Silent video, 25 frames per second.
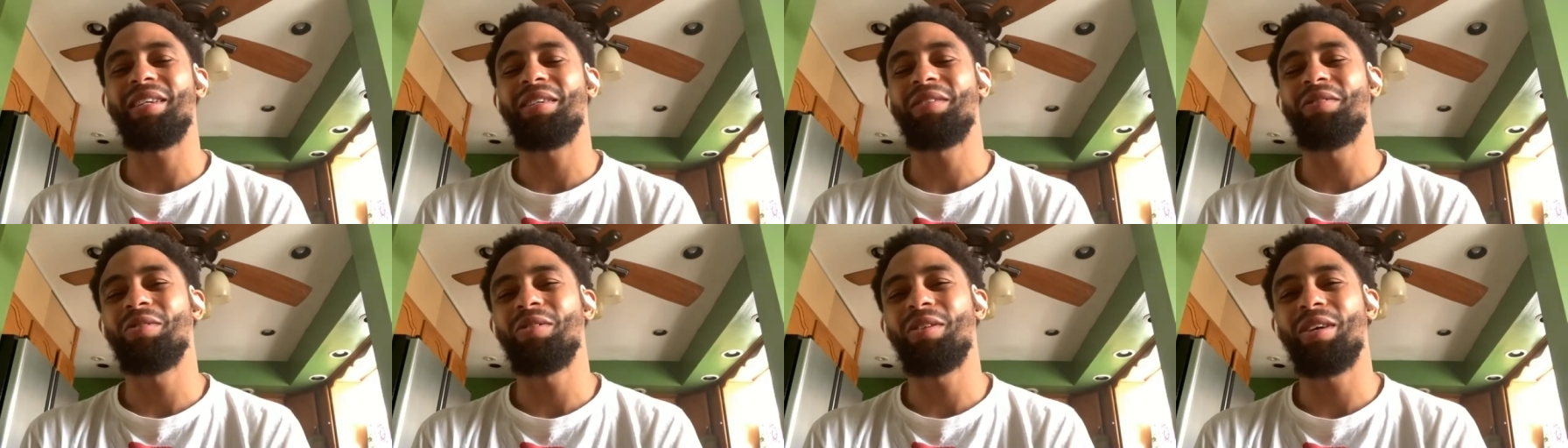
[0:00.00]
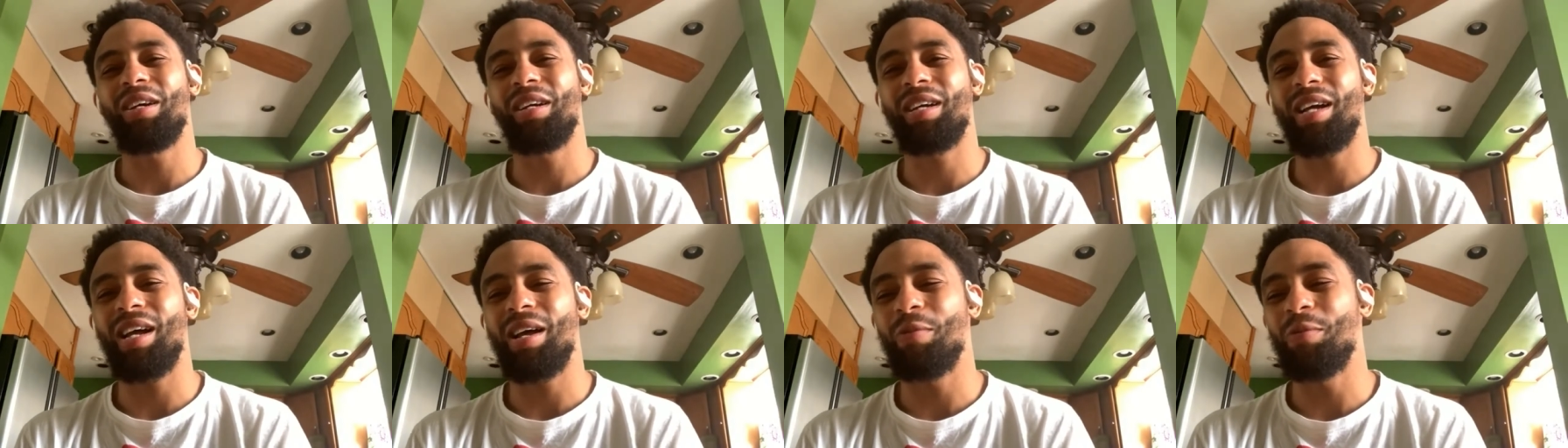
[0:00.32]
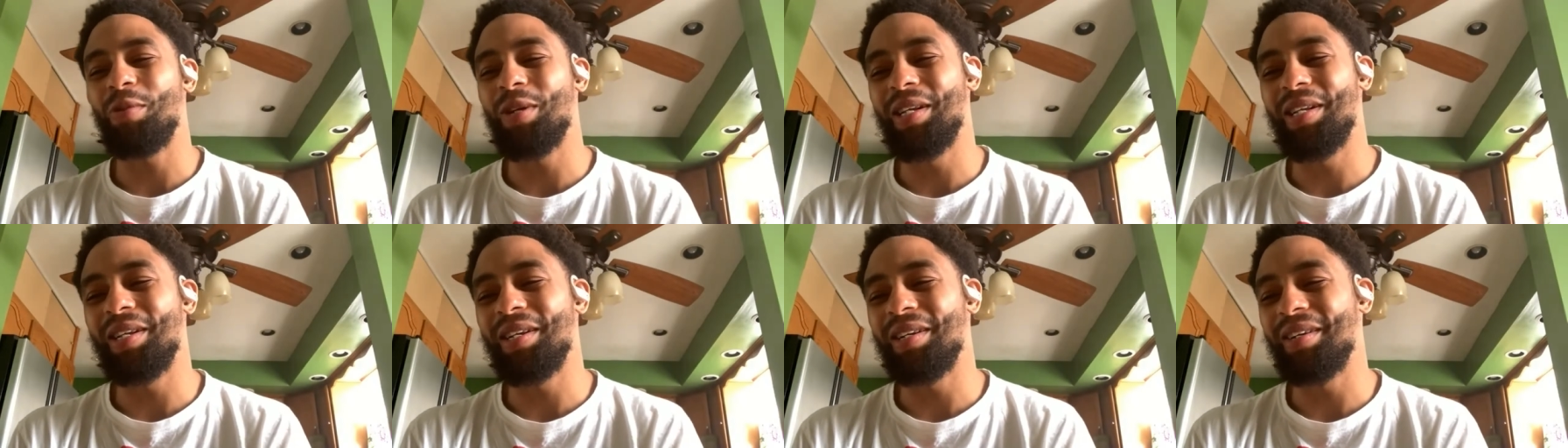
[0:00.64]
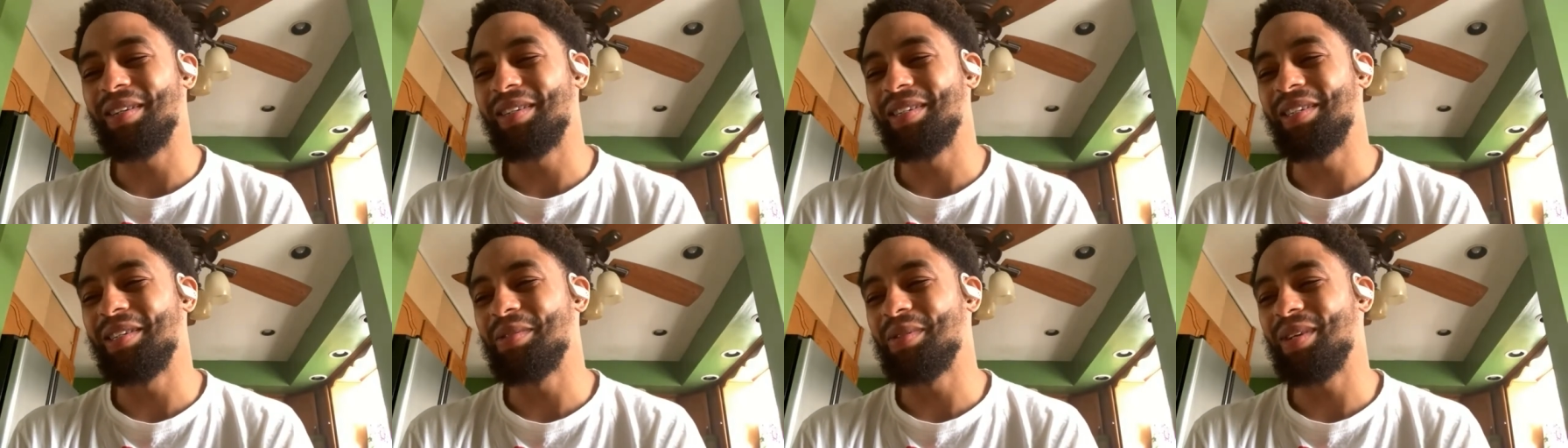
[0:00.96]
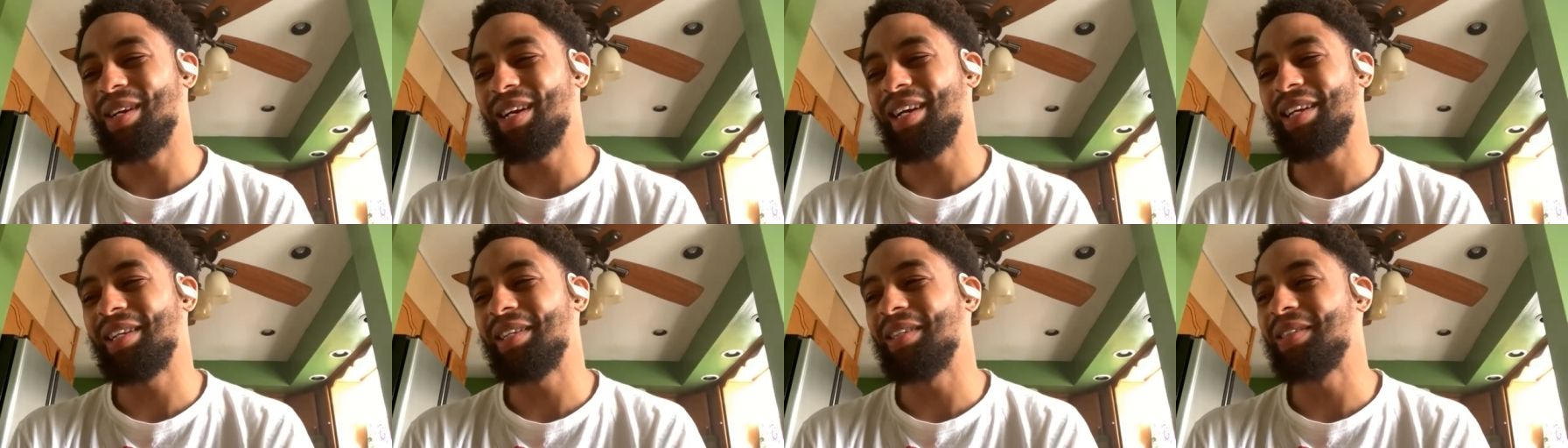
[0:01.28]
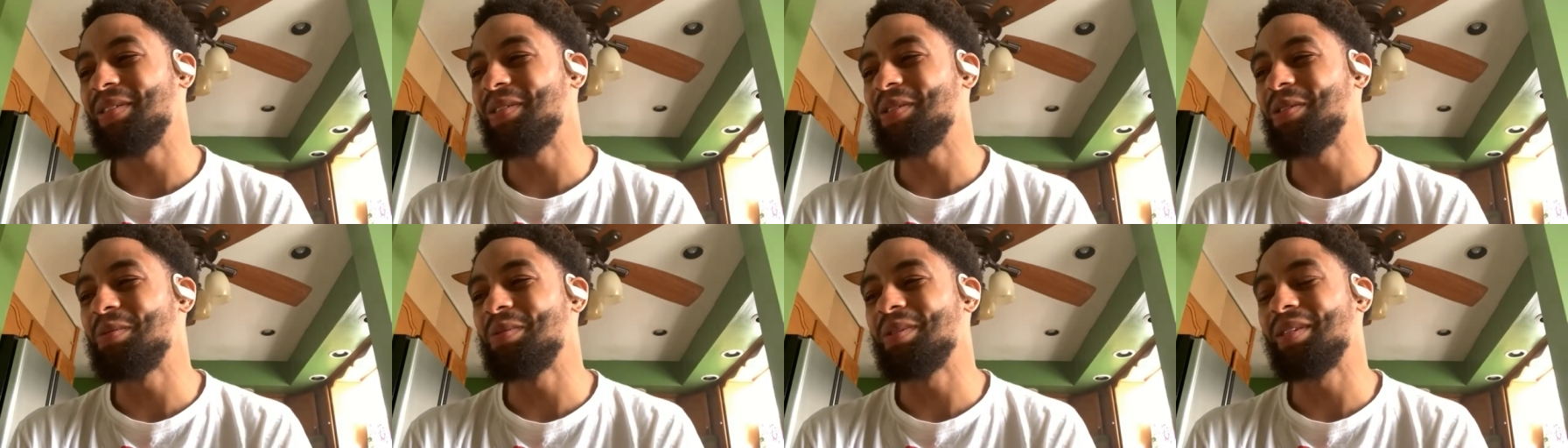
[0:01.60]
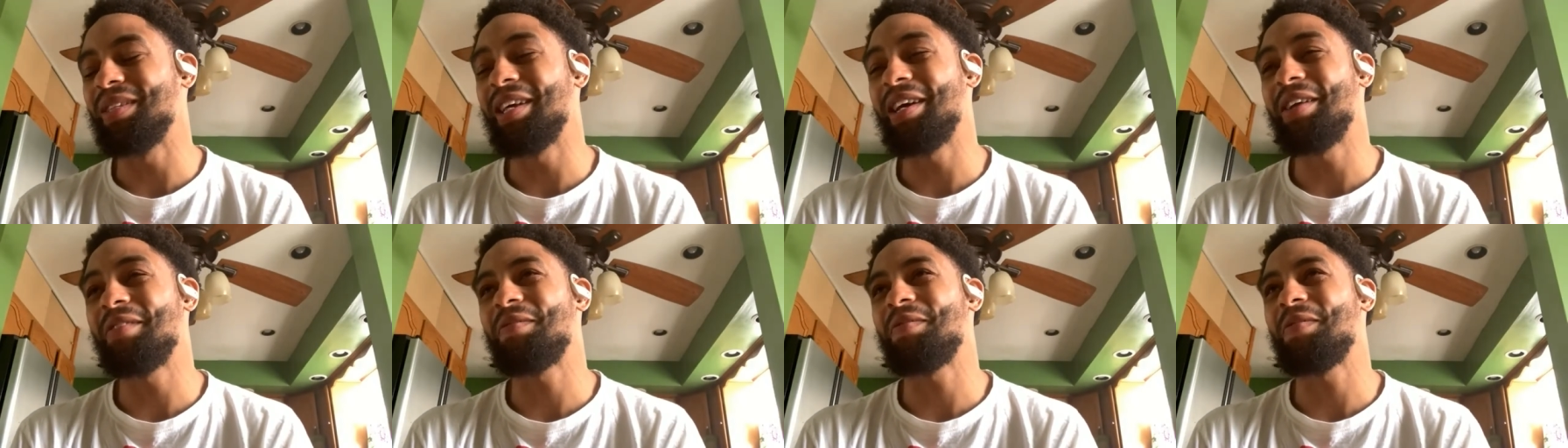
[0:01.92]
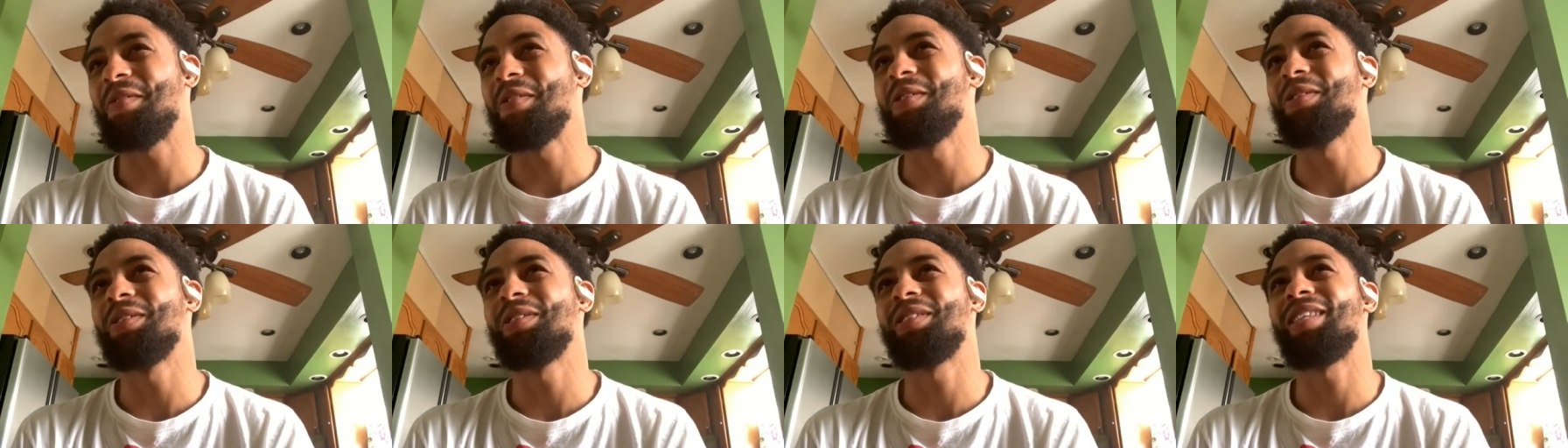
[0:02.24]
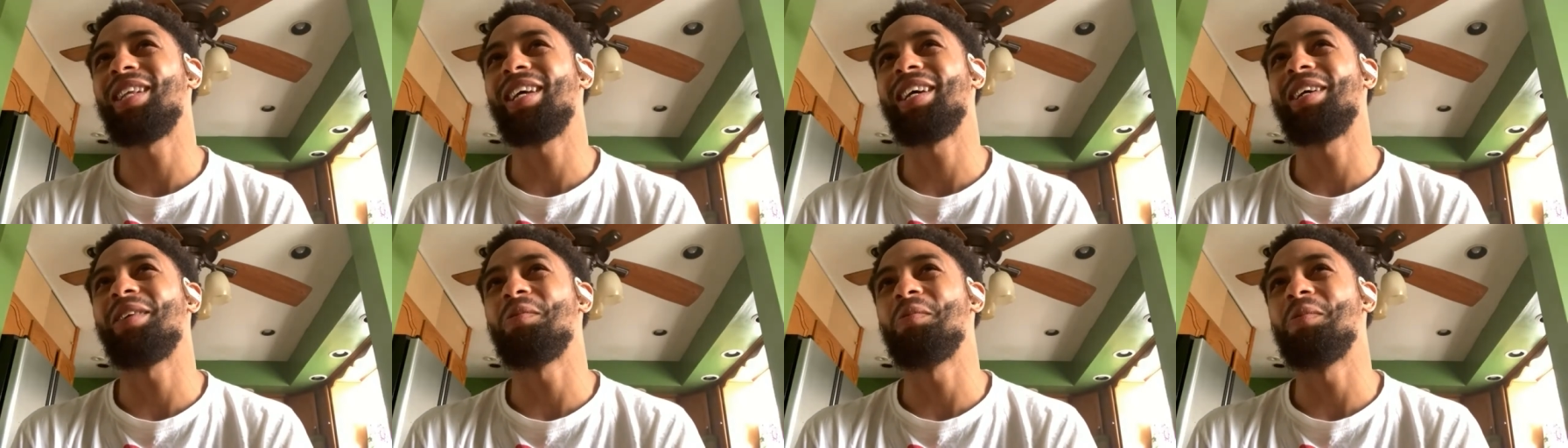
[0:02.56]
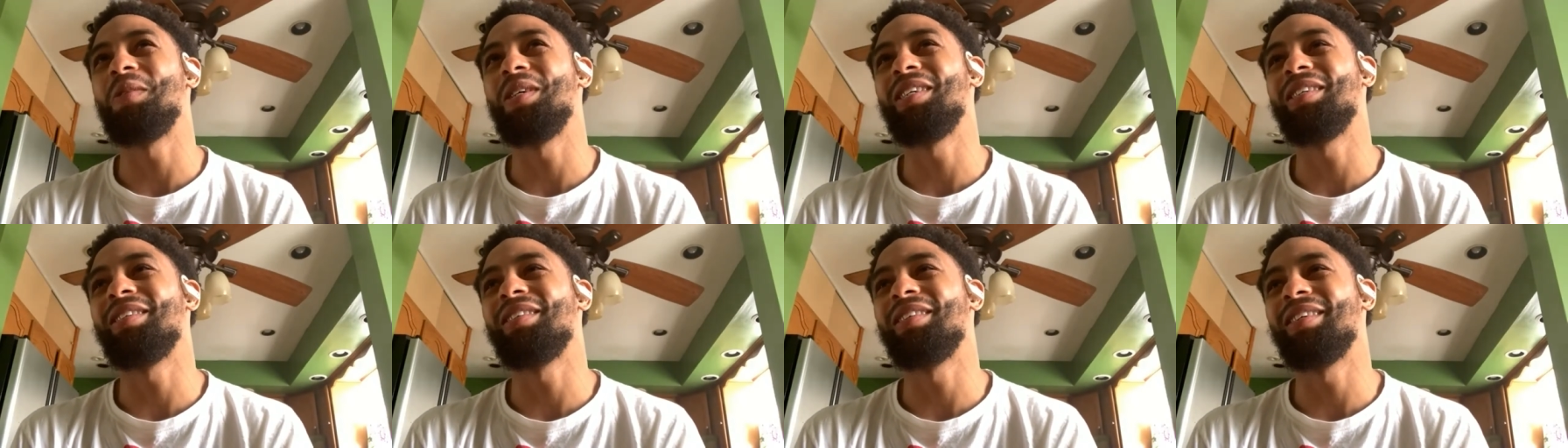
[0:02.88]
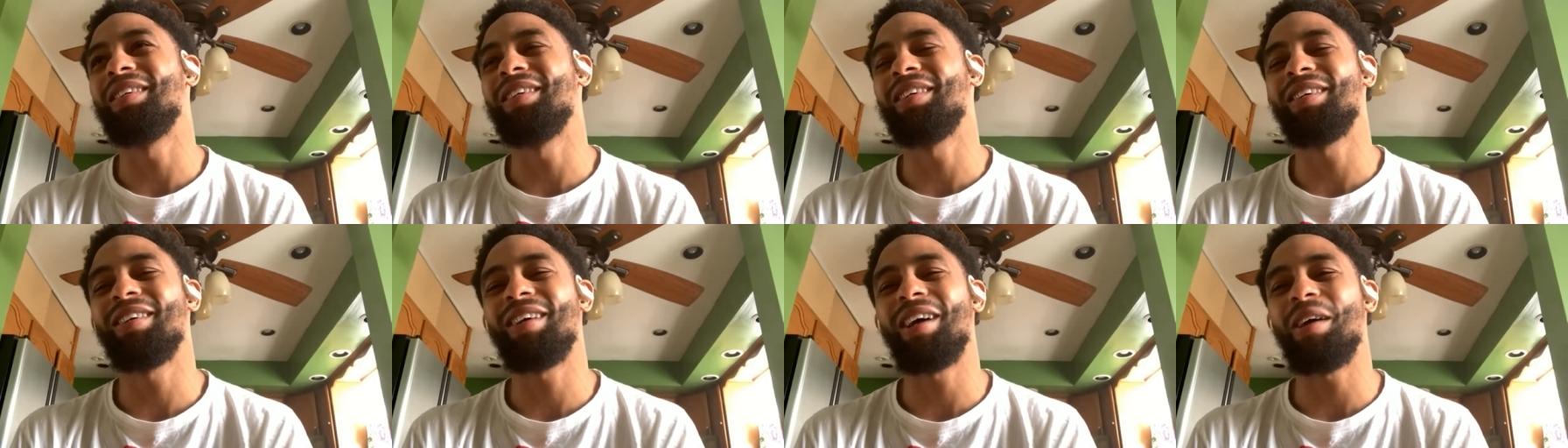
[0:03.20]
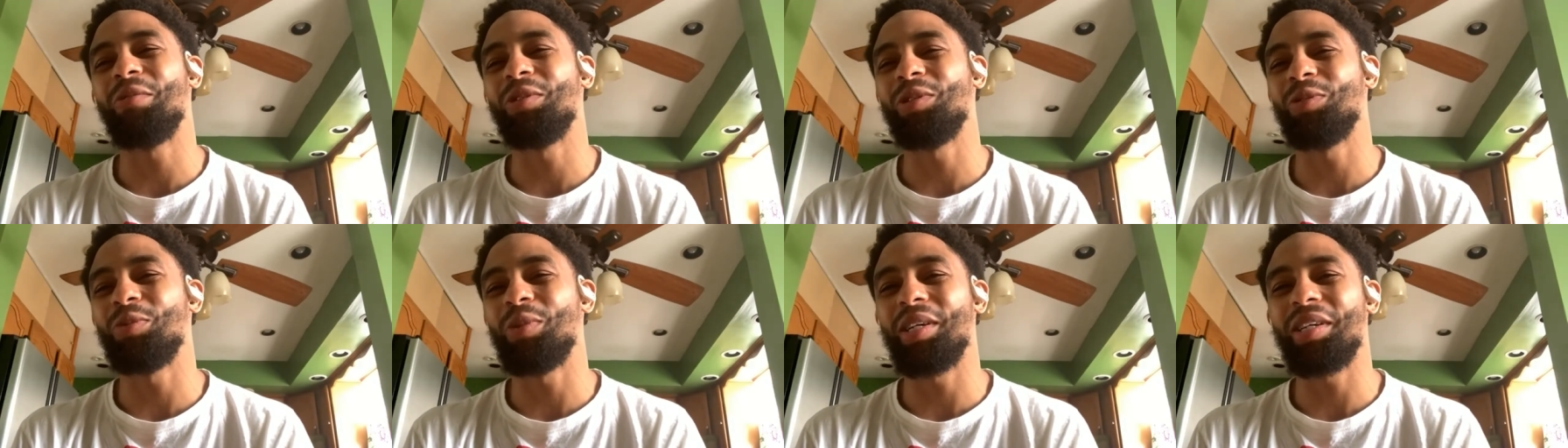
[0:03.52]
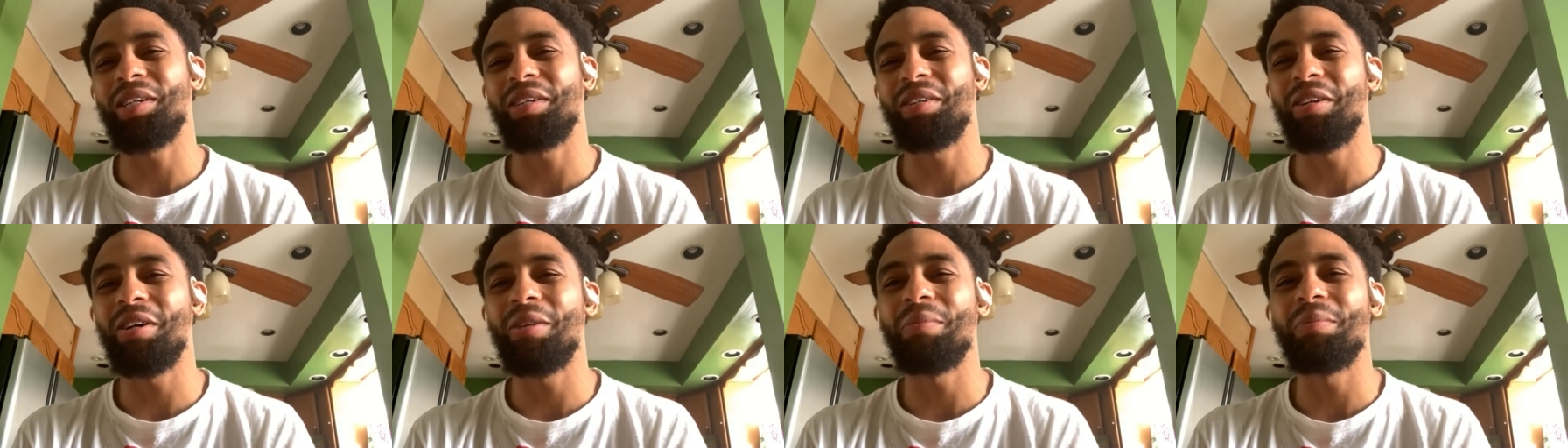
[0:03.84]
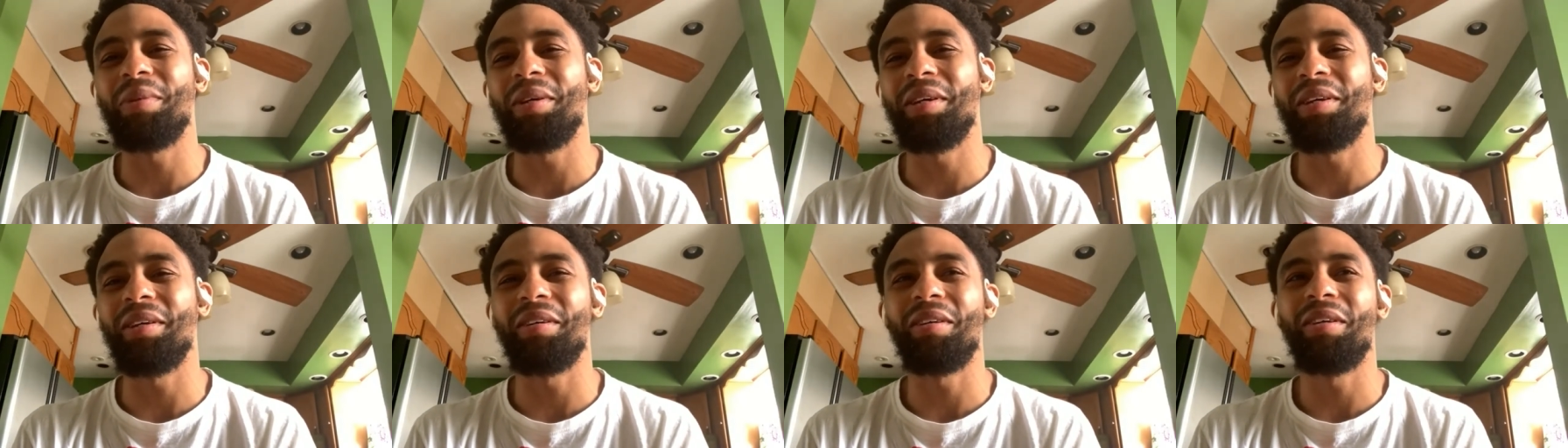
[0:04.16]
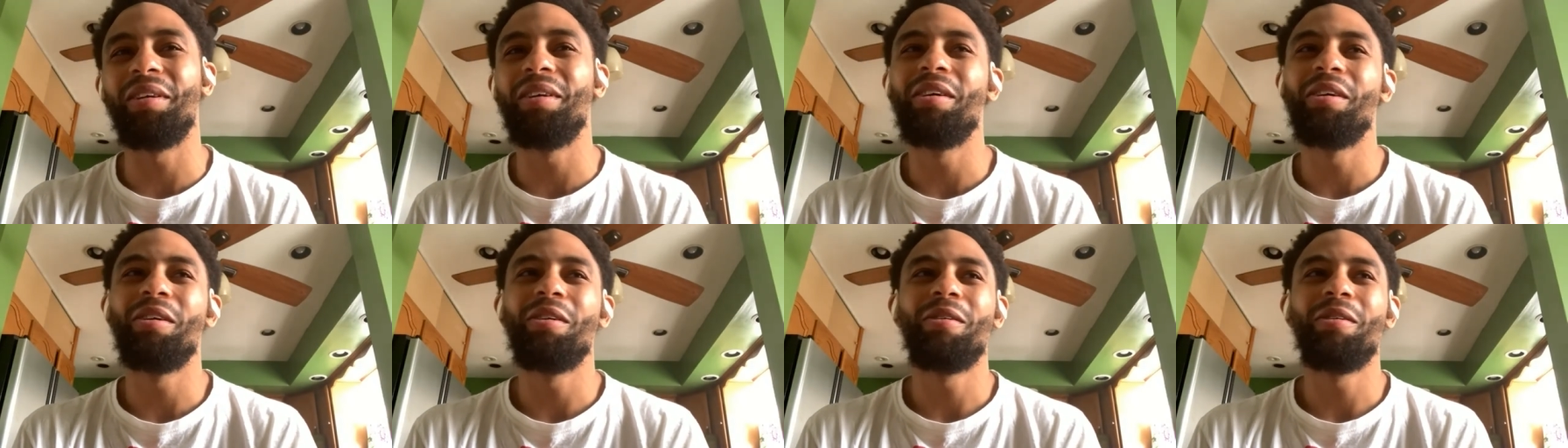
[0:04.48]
Like, you know, I went in there and did what I had to do. But that first, like, week there, I was waking up at